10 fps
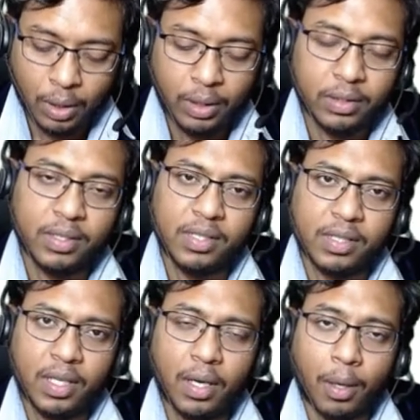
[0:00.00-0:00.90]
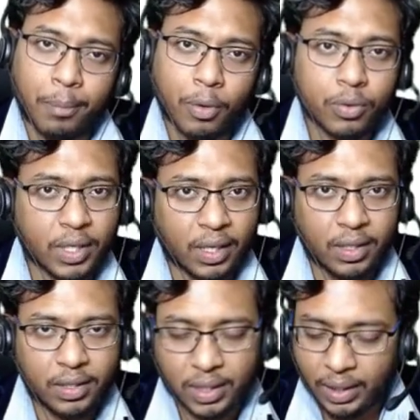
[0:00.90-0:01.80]
This is an obtuse angle
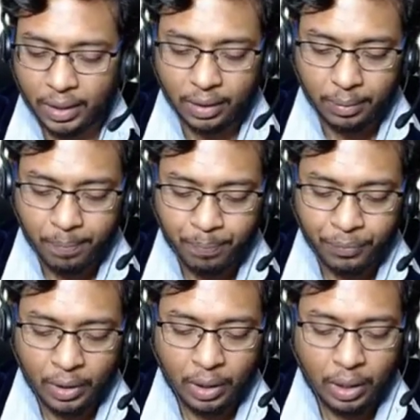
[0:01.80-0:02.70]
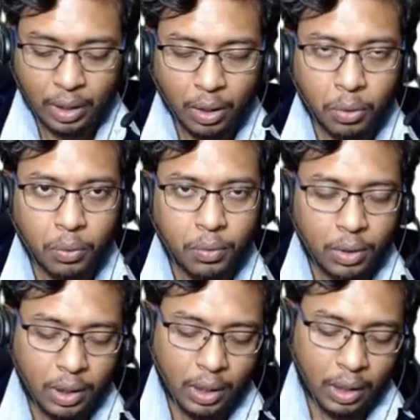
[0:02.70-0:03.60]
triangle. Now
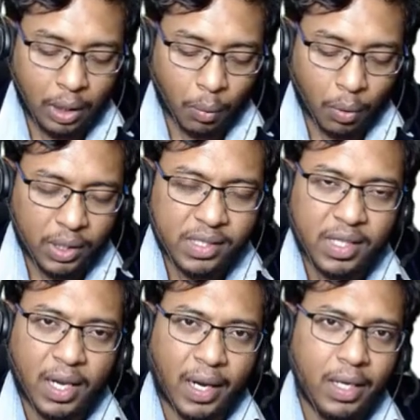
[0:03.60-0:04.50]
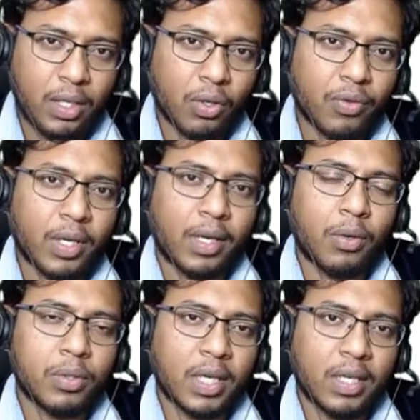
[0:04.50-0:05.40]
what is the height of an acute
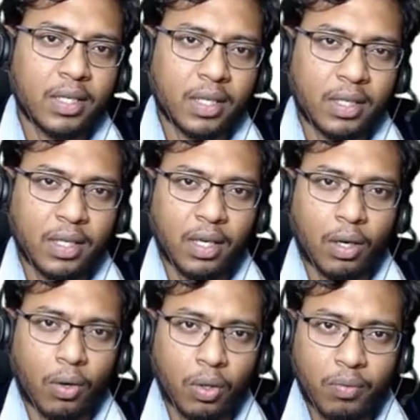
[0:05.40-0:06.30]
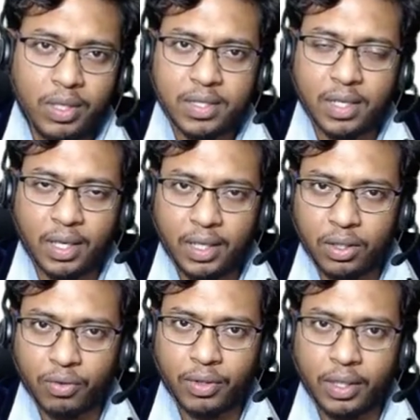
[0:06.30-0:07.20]
angle triangle? Always height
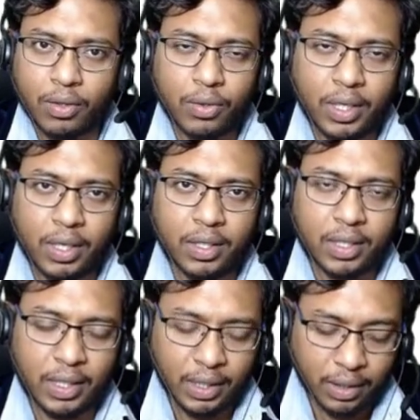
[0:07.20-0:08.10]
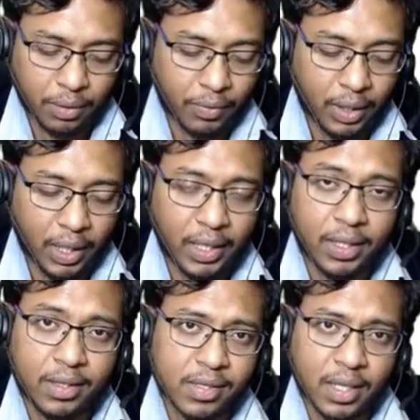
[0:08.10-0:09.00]
of an acute angle triangle will lie
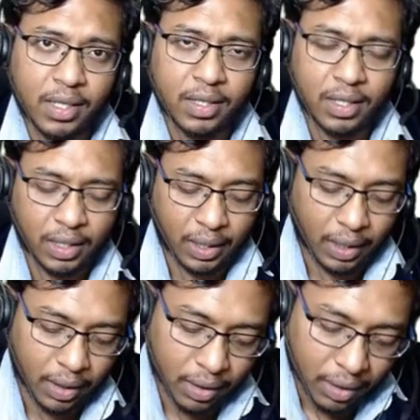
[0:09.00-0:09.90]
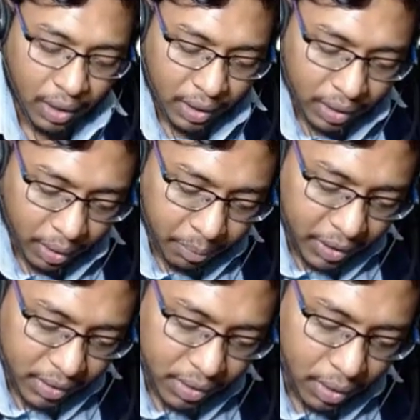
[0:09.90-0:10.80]
inside the triangle. That
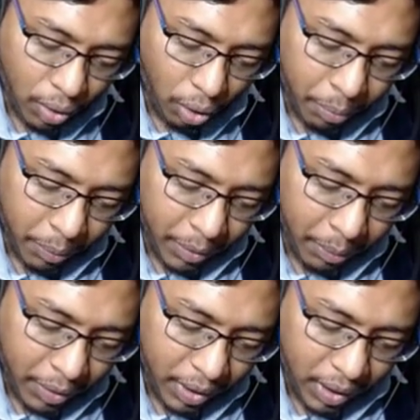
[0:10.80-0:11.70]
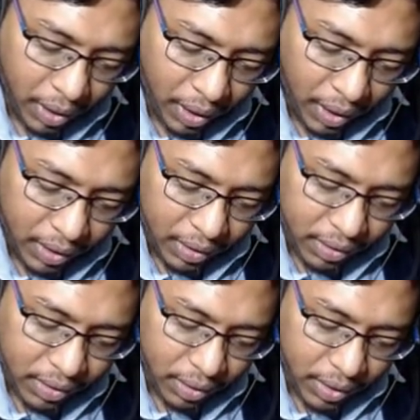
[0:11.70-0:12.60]
means drop a perpendicular like
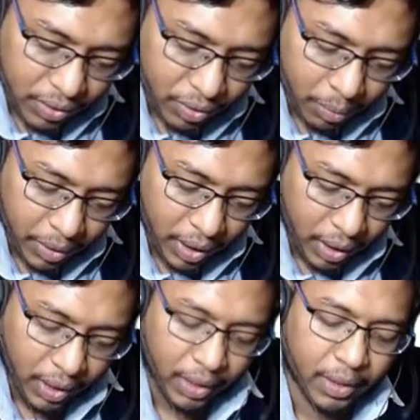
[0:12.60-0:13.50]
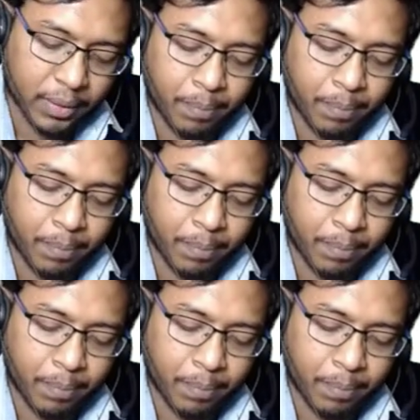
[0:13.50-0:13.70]
this, this will be the height.